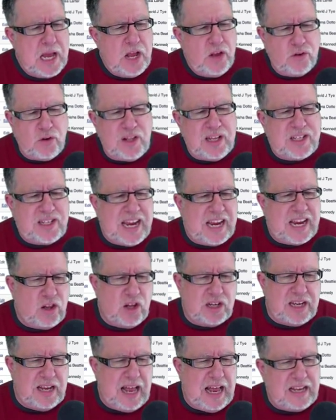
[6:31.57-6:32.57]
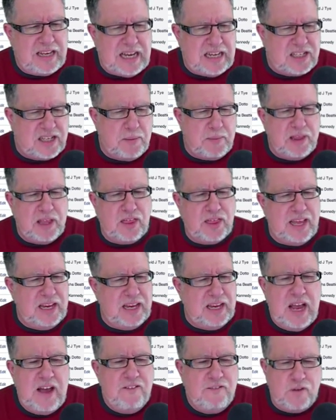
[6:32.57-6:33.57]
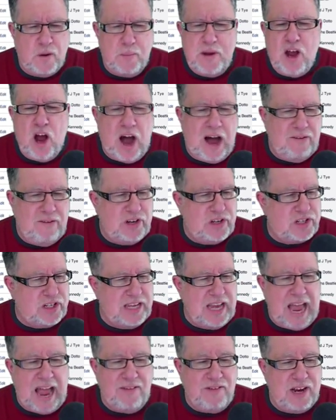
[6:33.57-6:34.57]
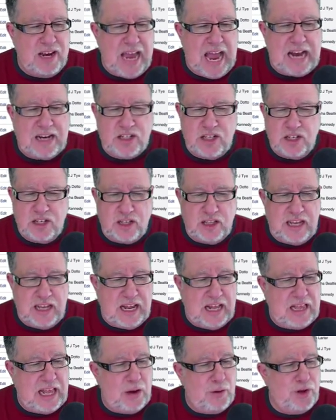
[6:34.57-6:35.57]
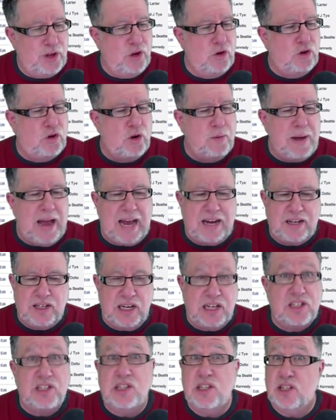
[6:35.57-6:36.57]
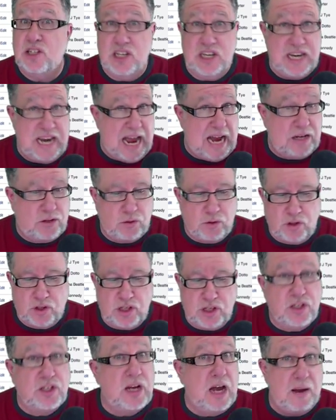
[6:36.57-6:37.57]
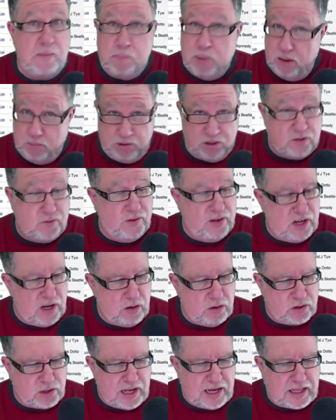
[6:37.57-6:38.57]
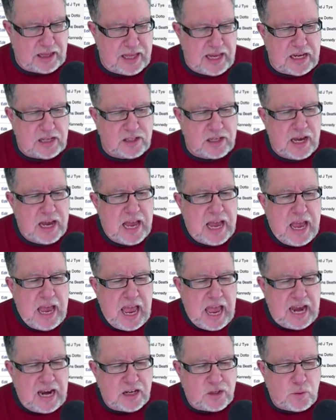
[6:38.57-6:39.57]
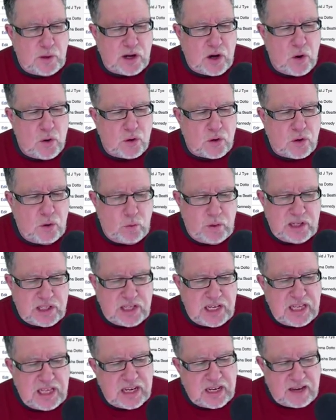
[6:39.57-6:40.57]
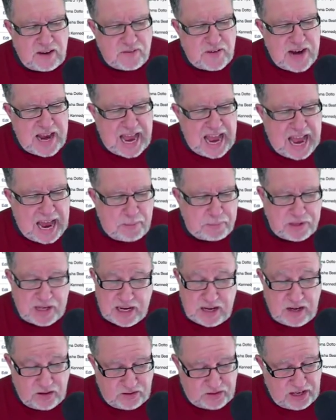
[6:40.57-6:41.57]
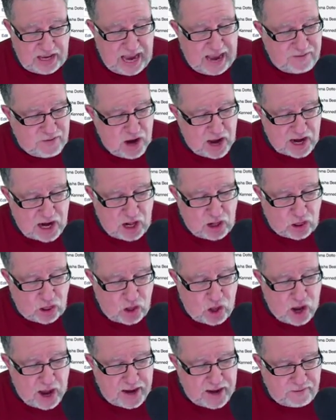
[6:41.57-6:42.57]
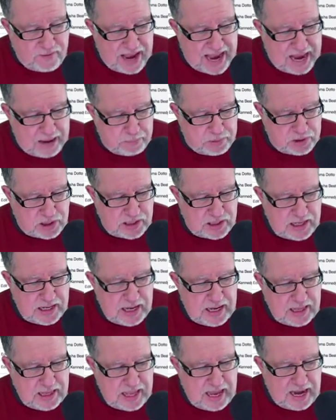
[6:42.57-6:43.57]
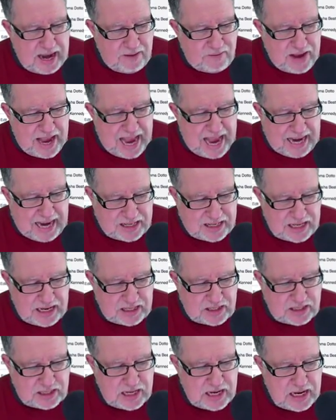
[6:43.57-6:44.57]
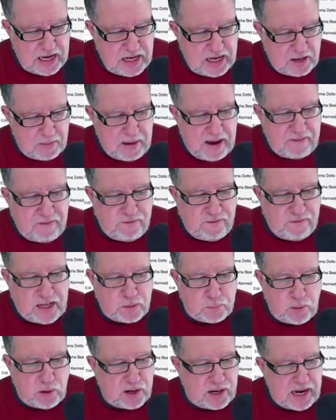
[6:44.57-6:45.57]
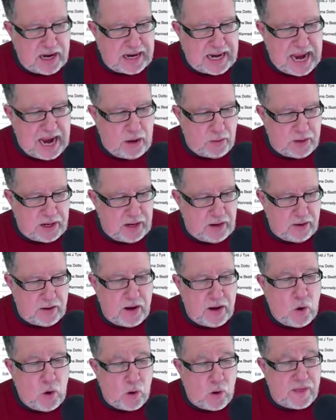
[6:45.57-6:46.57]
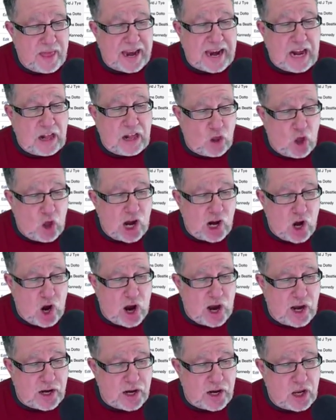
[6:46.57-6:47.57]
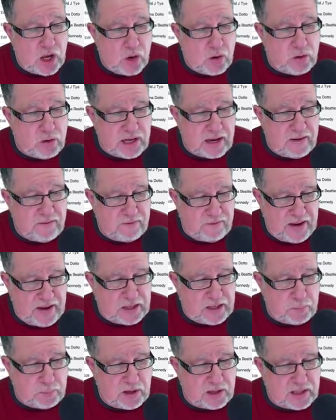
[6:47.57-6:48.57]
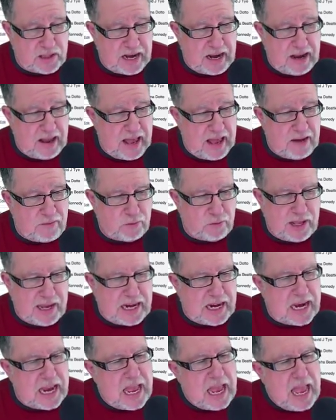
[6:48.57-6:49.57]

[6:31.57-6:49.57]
So let's take a look at some of the things. For me, obviously, having access, allowing YouTube access is a natural since I publish videos like this. And as we go through, we see the different apps, and you see I've got a lot of apps that have access to my Facebook account here, or that I log on using Facebook that I have related.